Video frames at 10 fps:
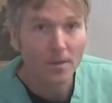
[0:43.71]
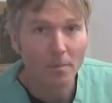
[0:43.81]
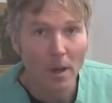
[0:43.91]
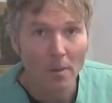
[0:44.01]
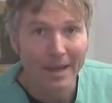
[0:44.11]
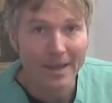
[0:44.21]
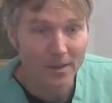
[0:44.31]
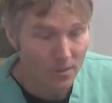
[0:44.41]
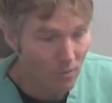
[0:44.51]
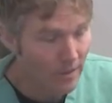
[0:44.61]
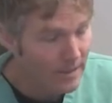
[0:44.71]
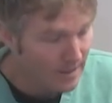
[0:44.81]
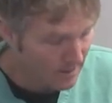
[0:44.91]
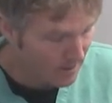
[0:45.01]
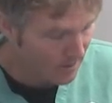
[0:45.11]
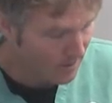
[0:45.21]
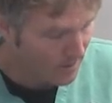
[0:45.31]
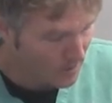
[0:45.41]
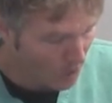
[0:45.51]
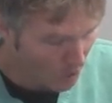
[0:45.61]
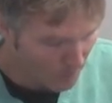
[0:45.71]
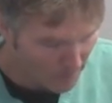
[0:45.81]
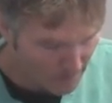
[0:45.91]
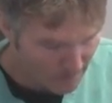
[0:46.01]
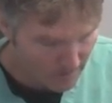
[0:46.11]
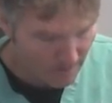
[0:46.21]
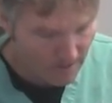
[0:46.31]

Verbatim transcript: to palpate his wrist, his carpus,